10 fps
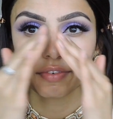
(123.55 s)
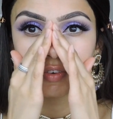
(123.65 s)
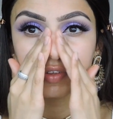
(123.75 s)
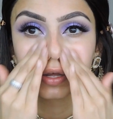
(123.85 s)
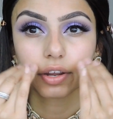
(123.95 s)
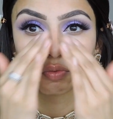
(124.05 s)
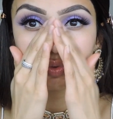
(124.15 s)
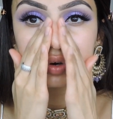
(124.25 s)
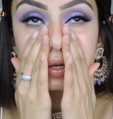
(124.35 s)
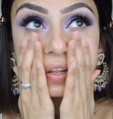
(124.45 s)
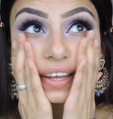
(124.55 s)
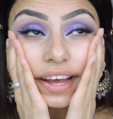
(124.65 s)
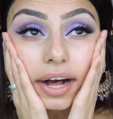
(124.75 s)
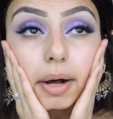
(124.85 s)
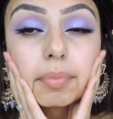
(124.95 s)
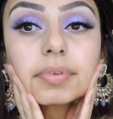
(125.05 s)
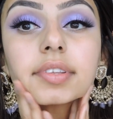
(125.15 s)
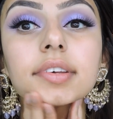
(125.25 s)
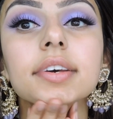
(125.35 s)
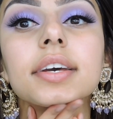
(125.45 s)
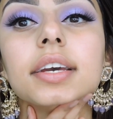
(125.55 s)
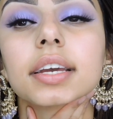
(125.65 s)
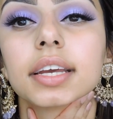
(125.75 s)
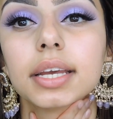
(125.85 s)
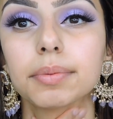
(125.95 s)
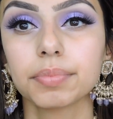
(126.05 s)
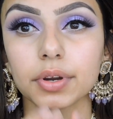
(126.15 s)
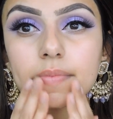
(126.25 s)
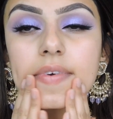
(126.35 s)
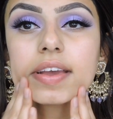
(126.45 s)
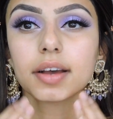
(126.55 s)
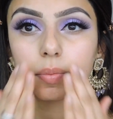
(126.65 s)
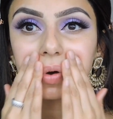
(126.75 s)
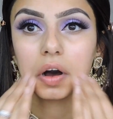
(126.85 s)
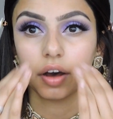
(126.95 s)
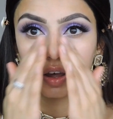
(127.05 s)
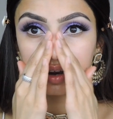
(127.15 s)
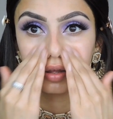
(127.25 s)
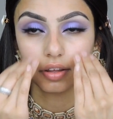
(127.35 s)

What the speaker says: I feel like it really helps keep your makeup on